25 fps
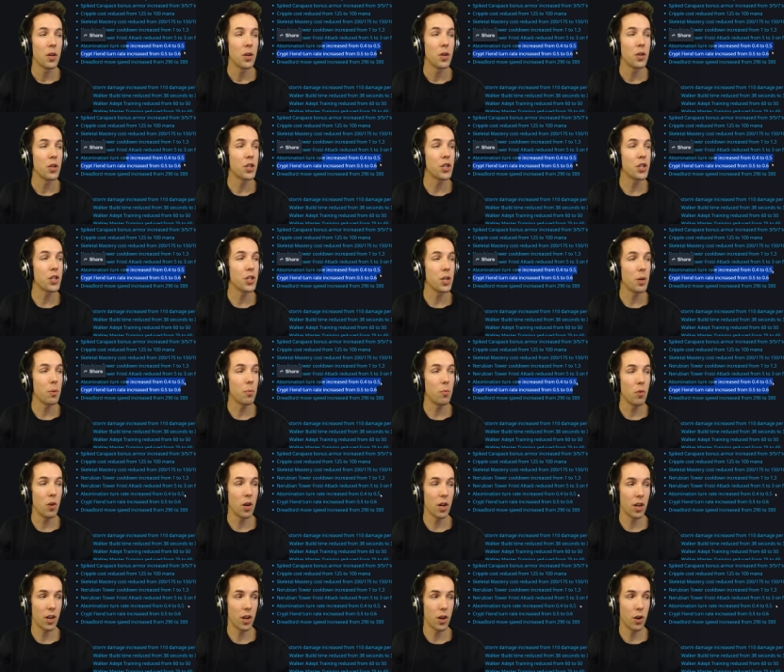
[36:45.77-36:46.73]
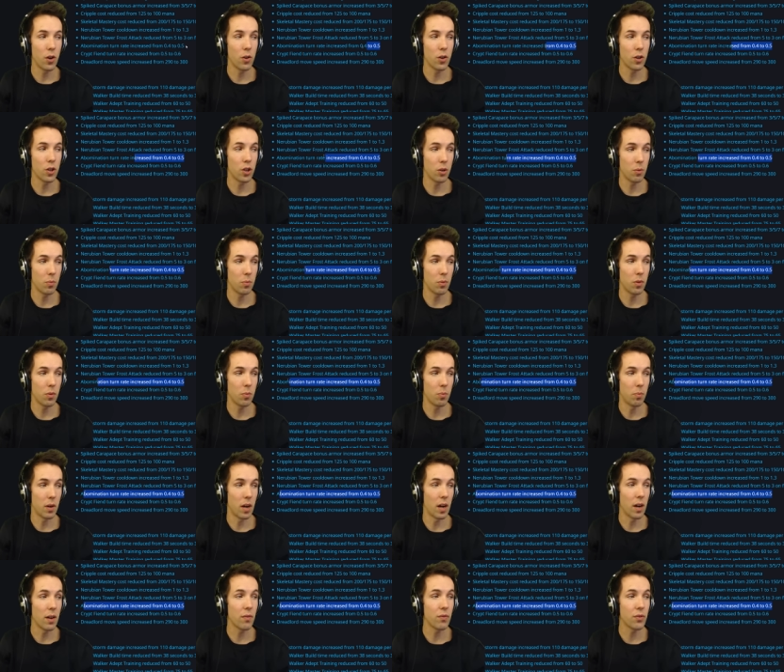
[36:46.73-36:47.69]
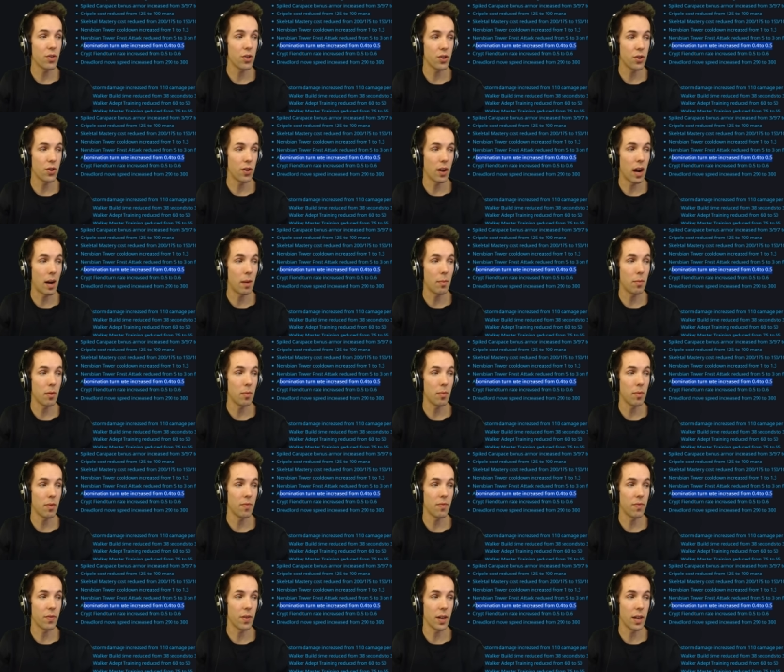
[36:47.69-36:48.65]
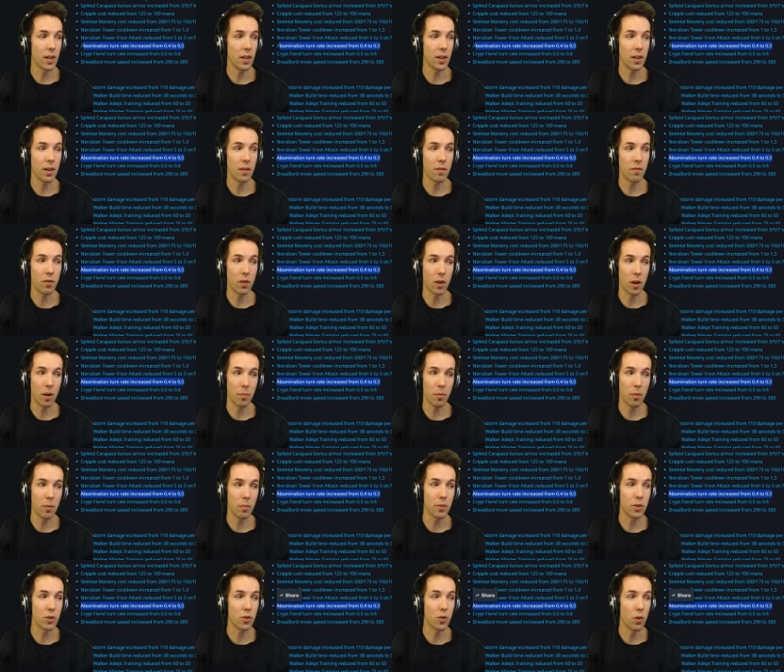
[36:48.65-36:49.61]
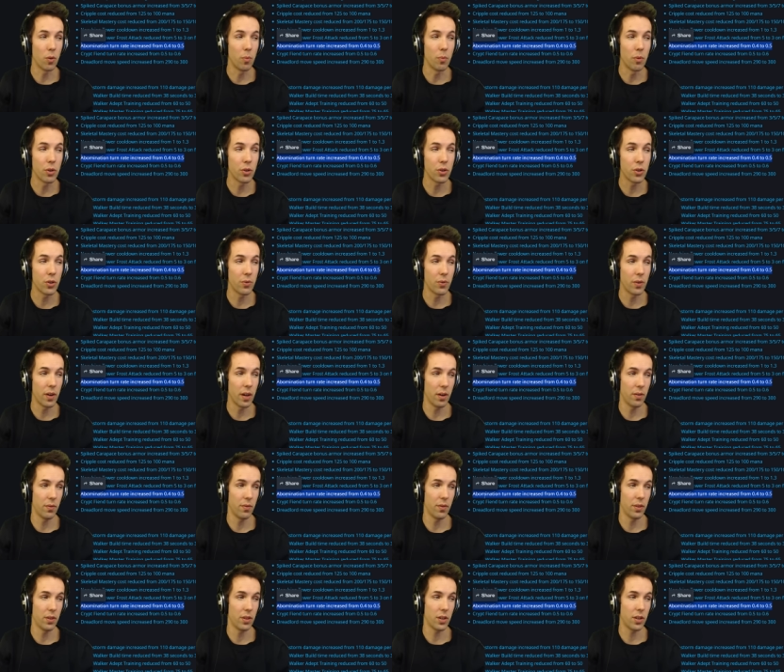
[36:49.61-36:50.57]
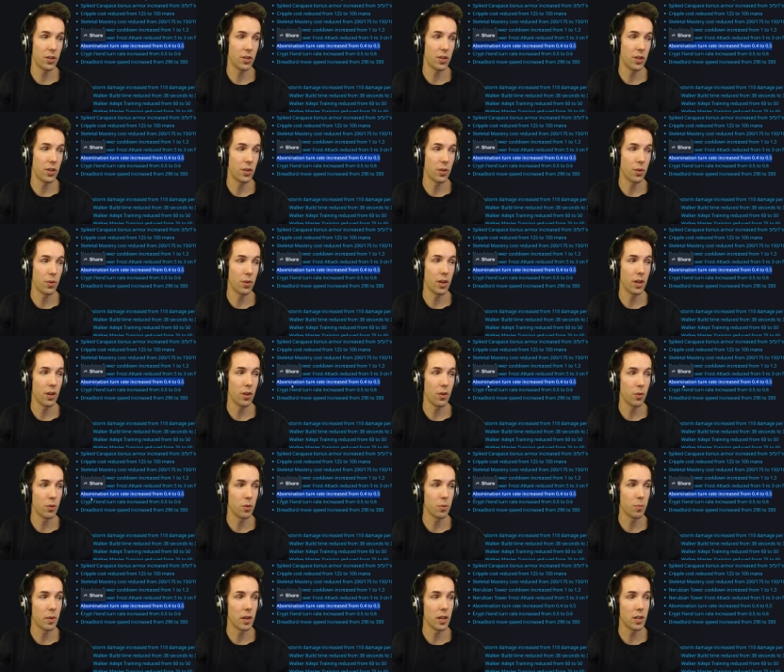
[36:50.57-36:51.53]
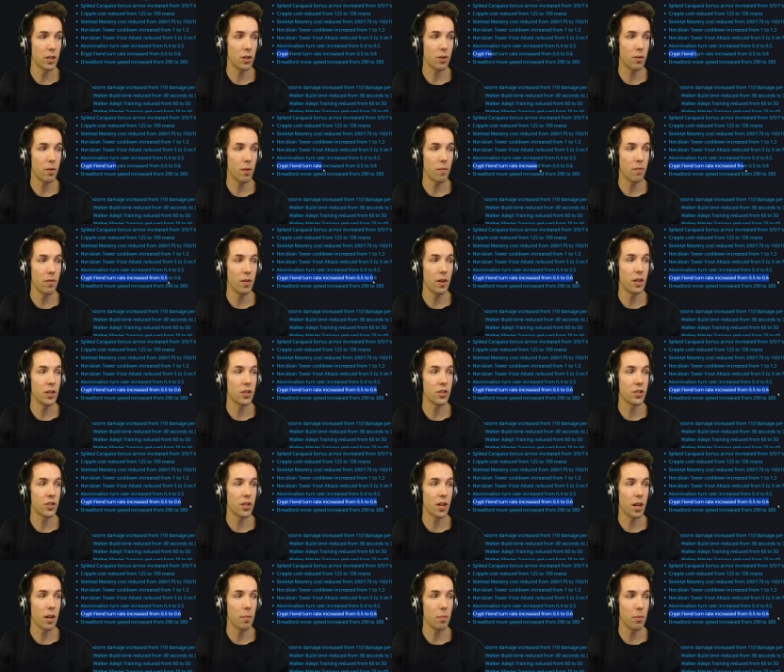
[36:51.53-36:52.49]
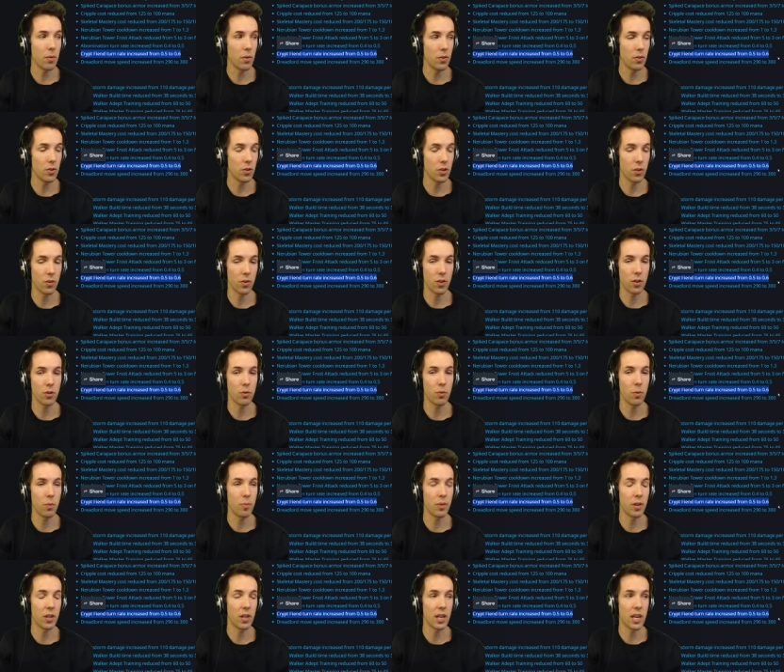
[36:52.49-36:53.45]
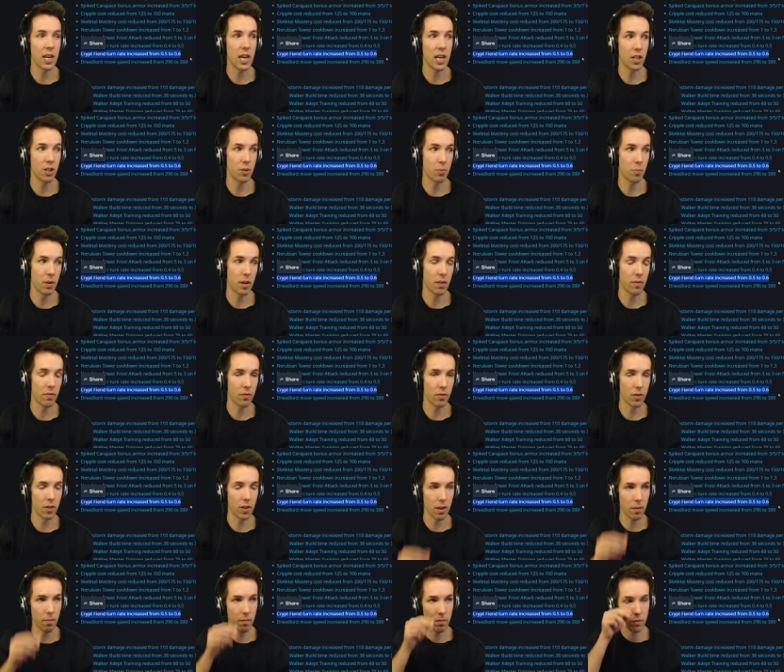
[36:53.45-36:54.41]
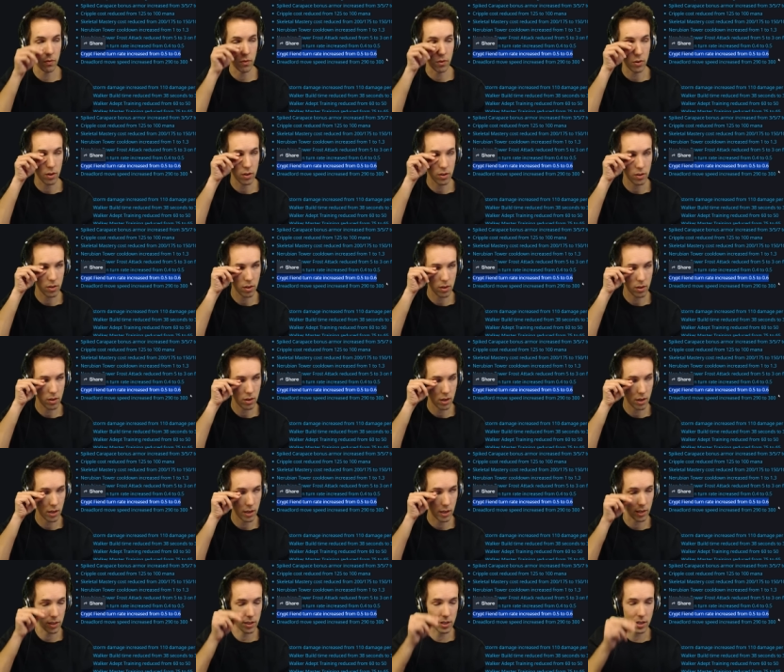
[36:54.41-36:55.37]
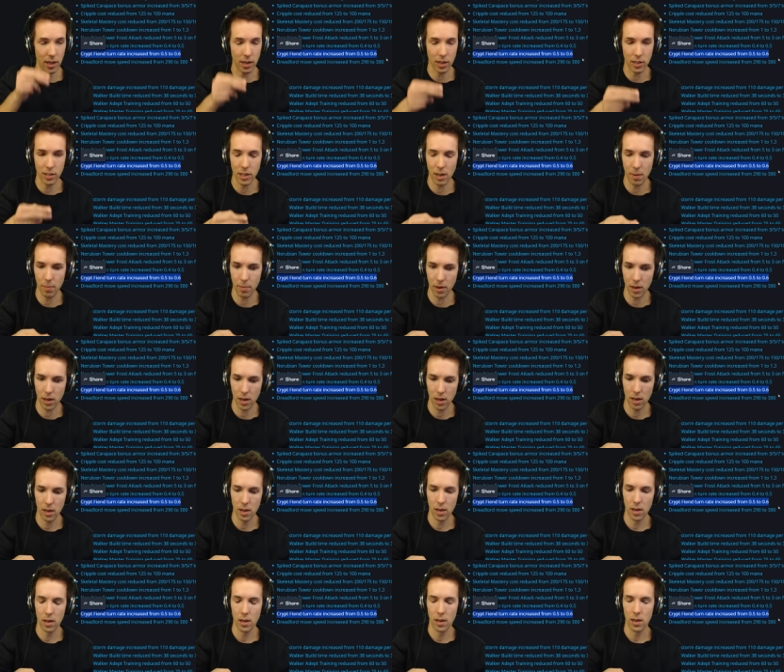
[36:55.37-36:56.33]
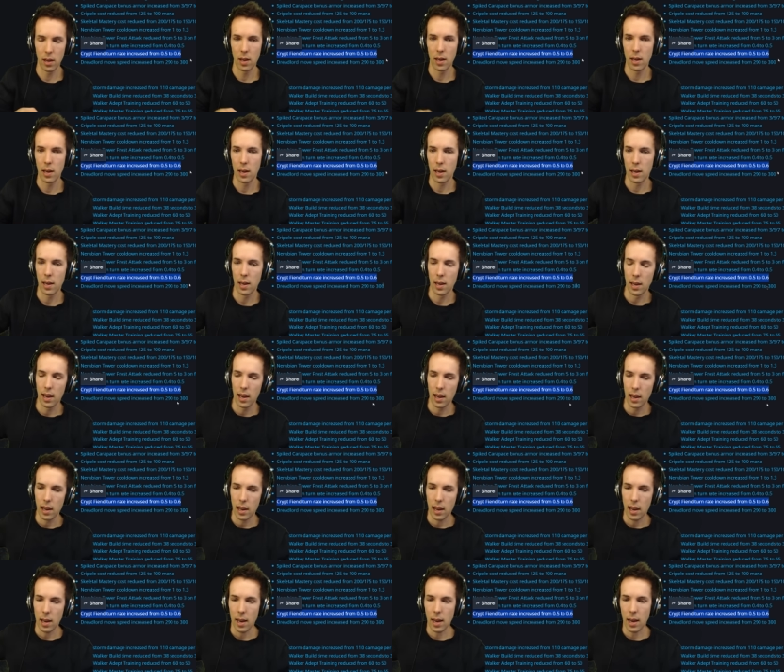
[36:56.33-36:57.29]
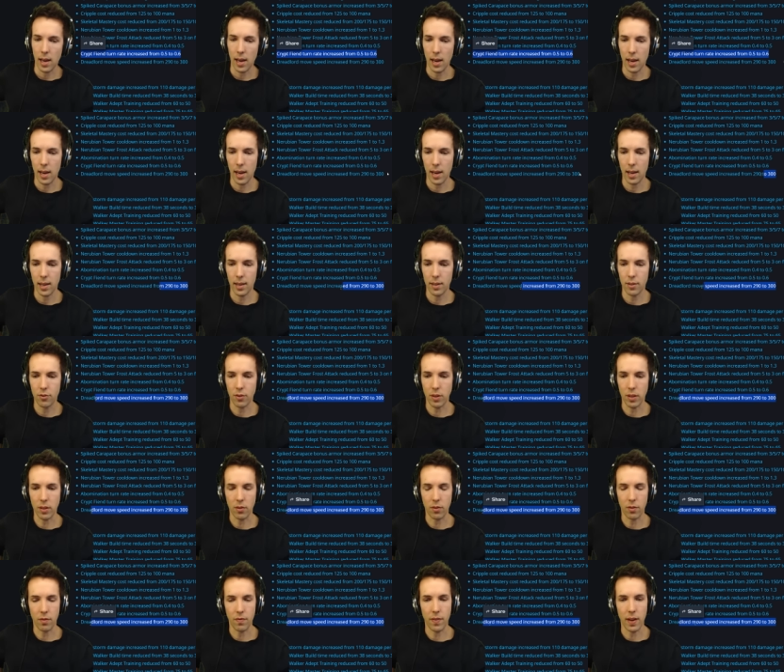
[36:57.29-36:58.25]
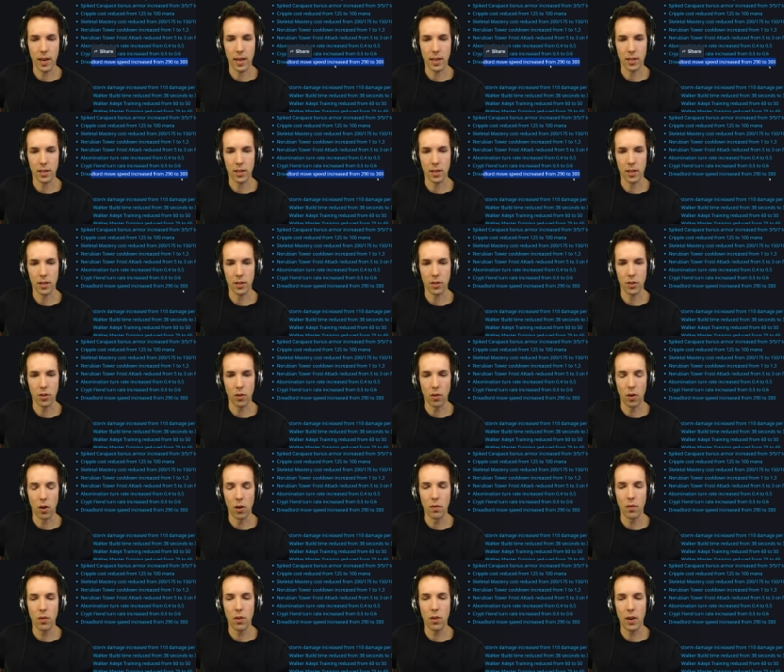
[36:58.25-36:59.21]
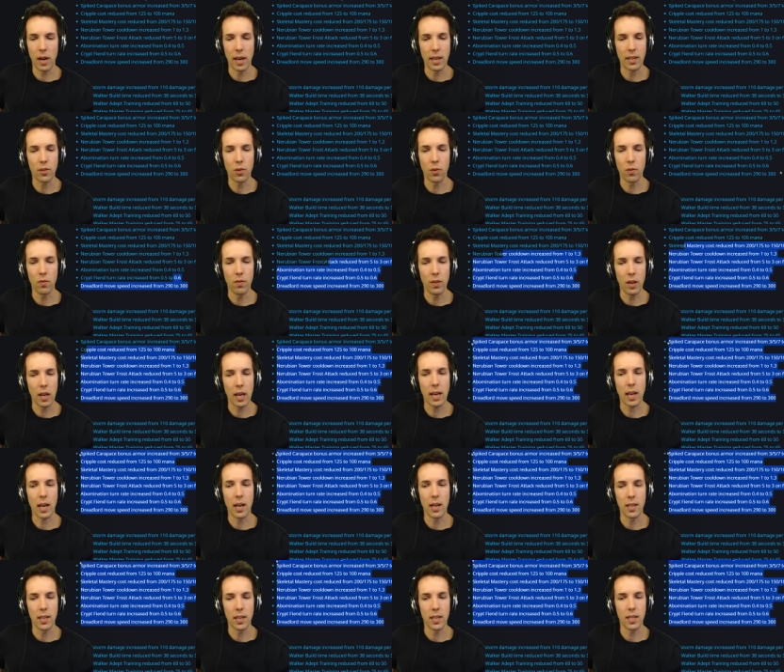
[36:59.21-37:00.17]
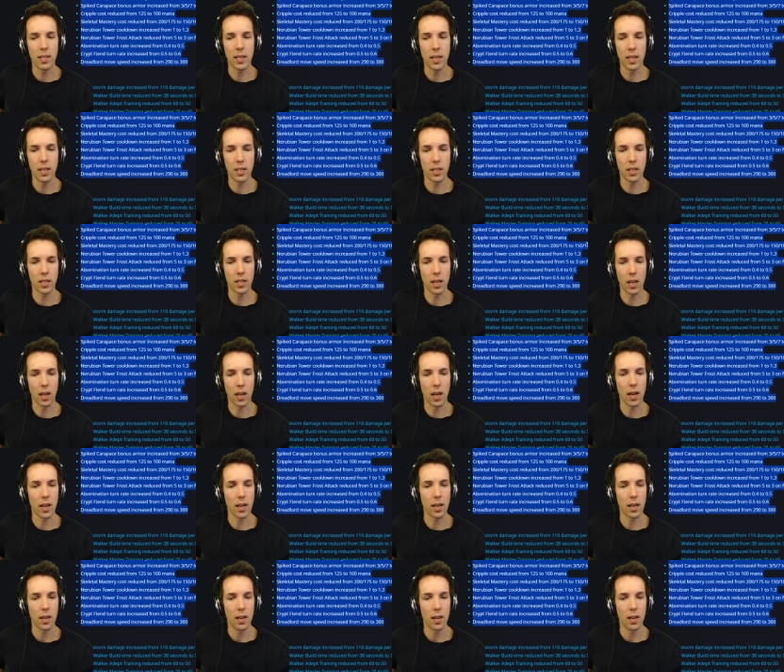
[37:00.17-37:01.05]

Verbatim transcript: Somewhat noticeable buffs to Abom and Fiend. For Abom, it's almost irrelevant because it don't get used much. Griffen Fiend is staple, so this will be a nice buff for them for uh, stutter stepping. And Dreadlord faster. So overall, I don't feel like Undead changes a lot.